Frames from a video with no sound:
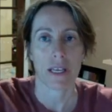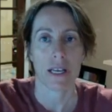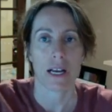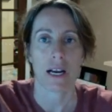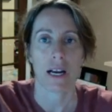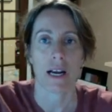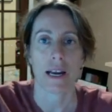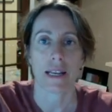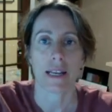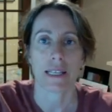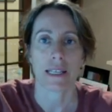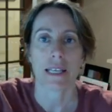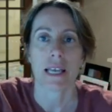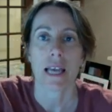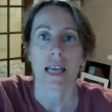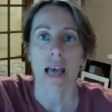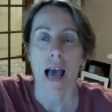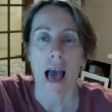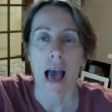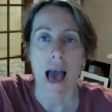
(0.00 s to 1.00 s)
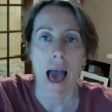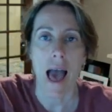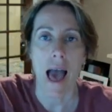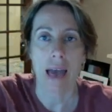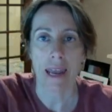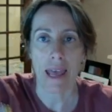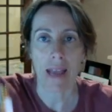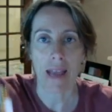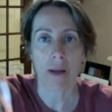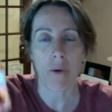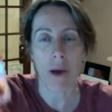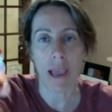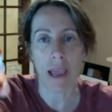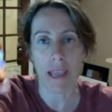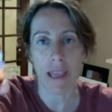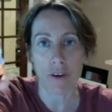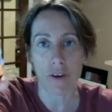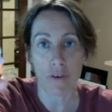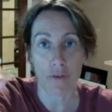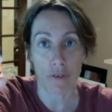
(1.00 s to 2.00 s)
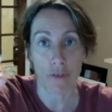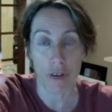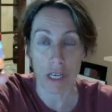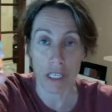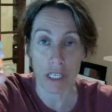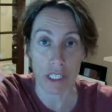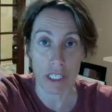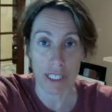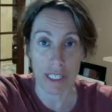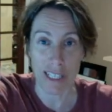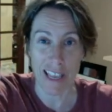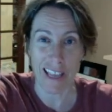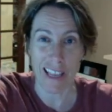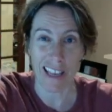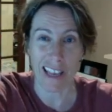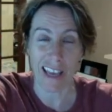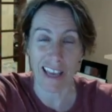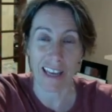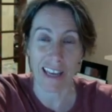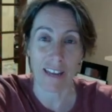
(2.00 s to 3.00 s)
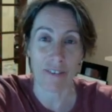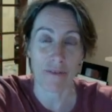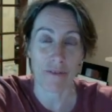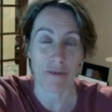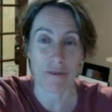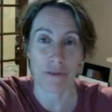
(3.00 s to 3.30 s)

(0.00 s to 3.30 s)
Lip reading: All right. An egg white in your fridge is like a kind of